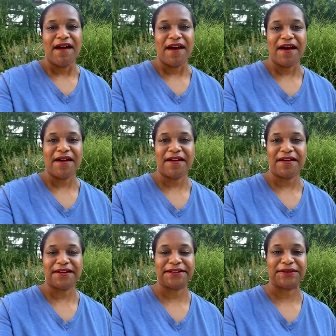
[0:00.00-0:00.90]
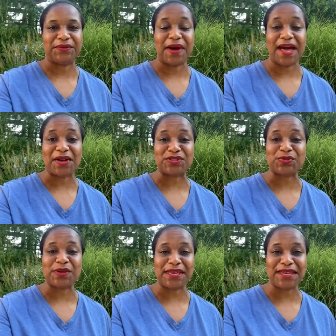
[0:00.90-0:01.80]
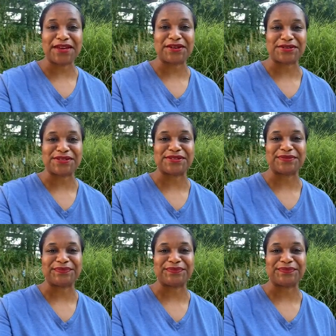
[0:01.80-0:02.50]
Wow, 20 years.